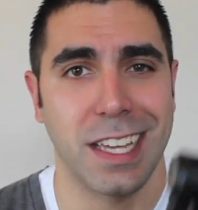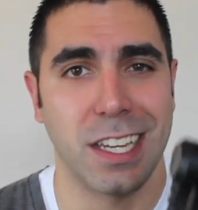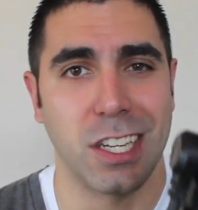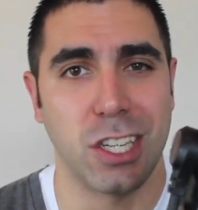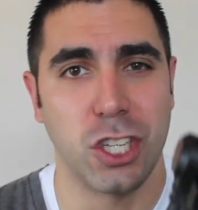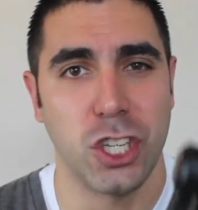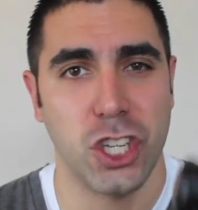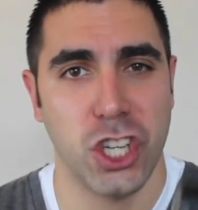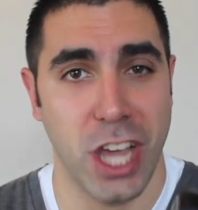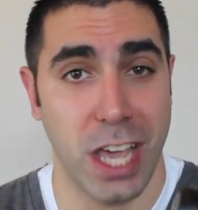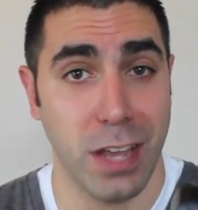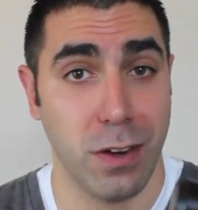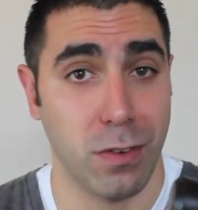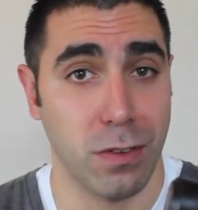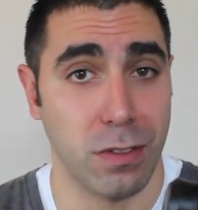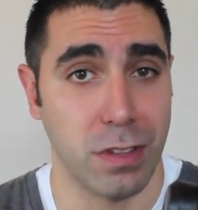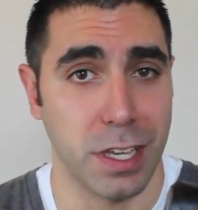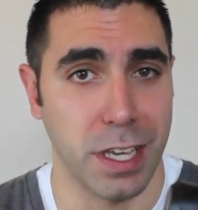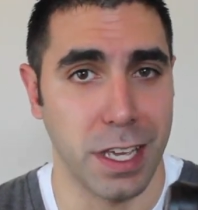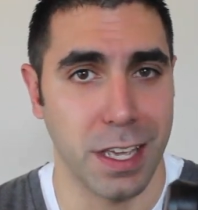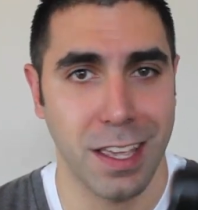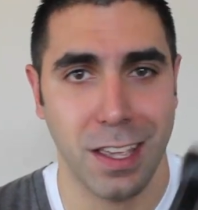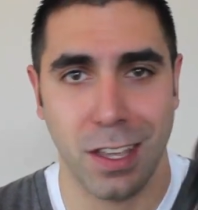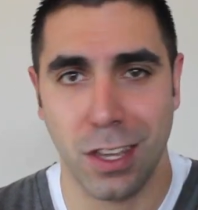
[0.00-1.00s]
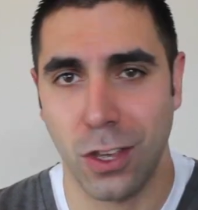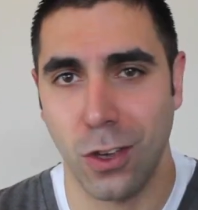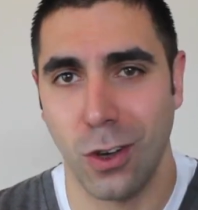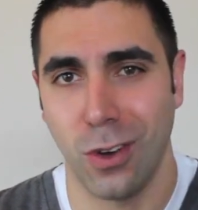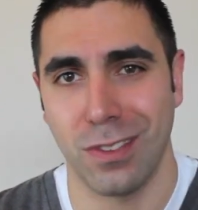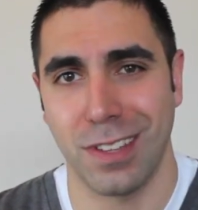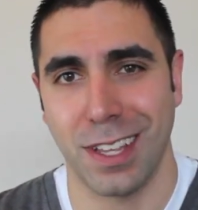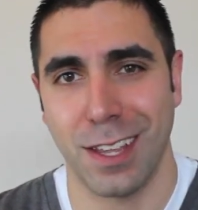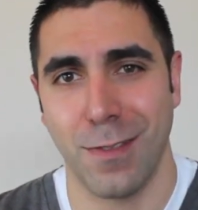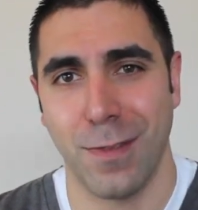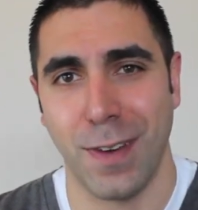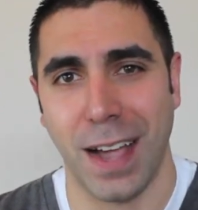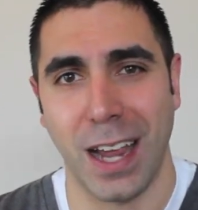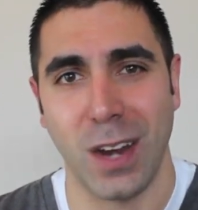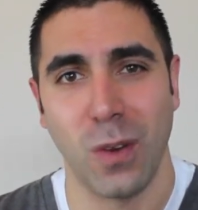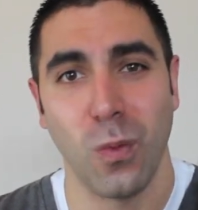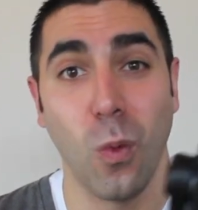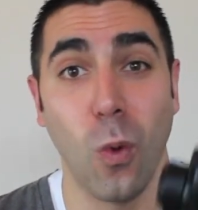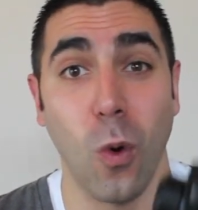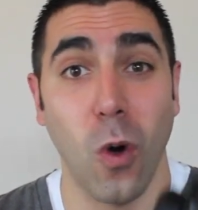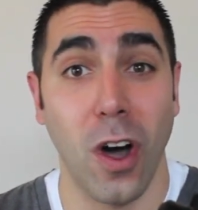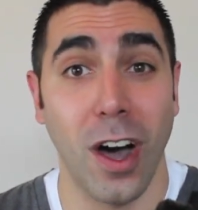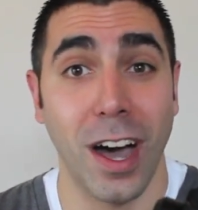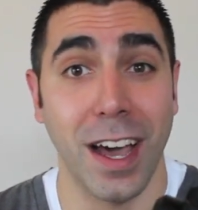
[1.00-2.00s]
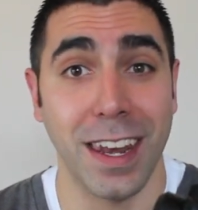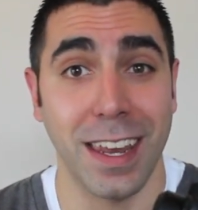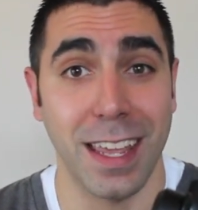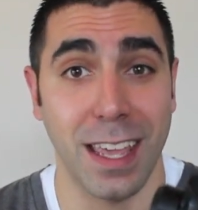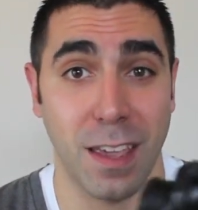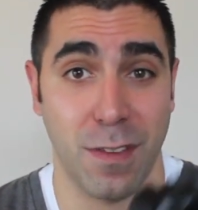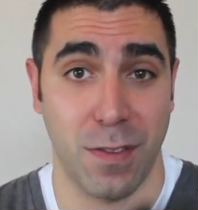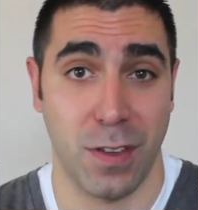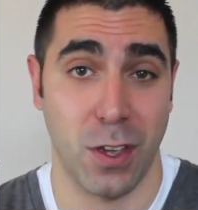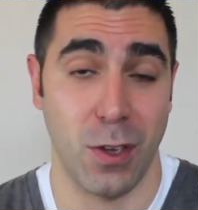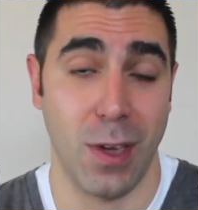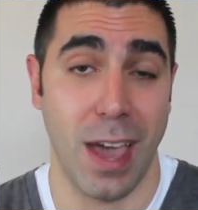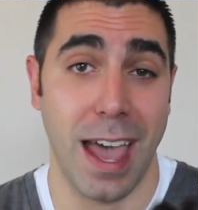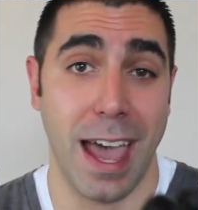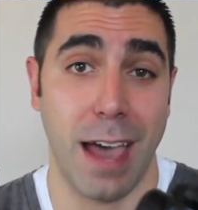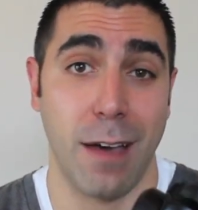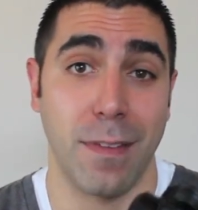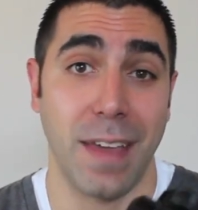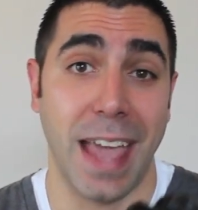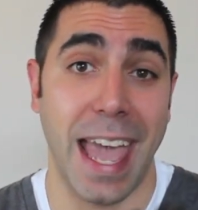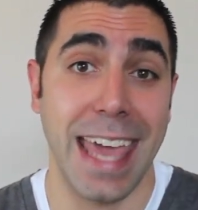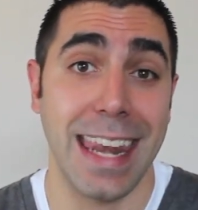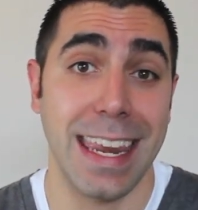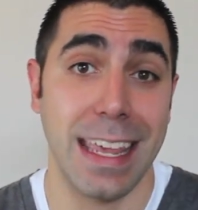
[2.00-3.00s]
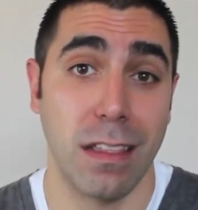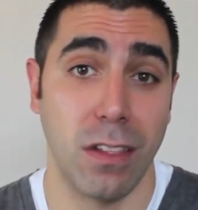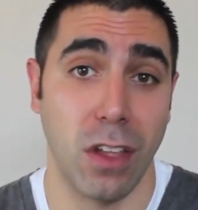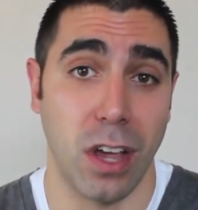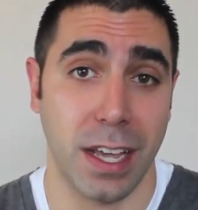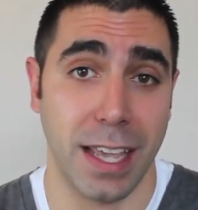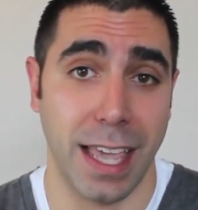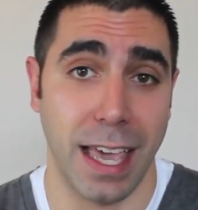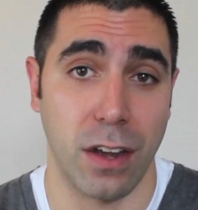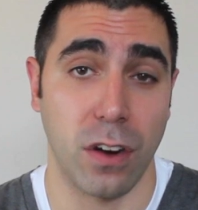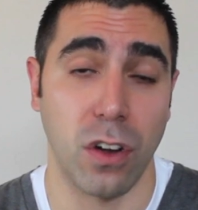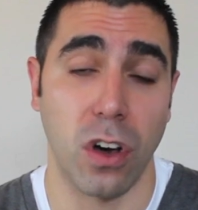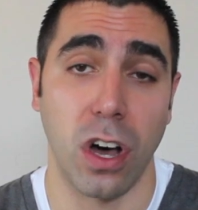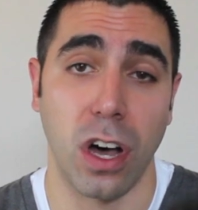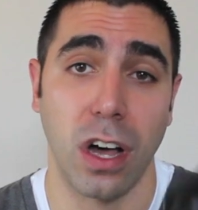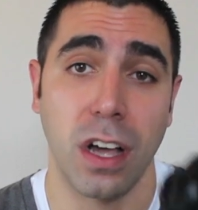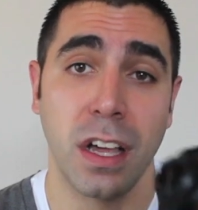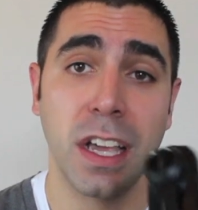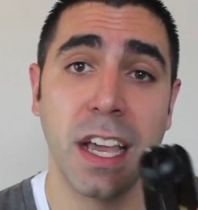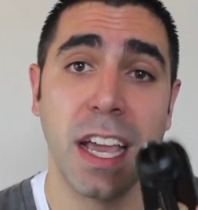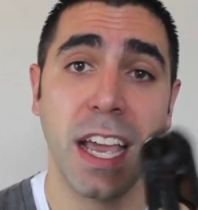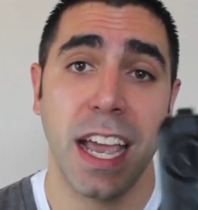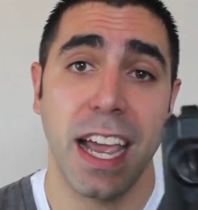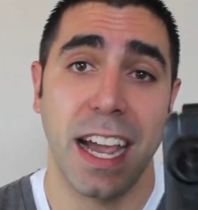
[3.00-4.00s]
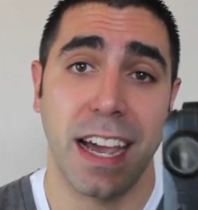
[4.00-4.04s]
and generally you only find one if you have any luck at all,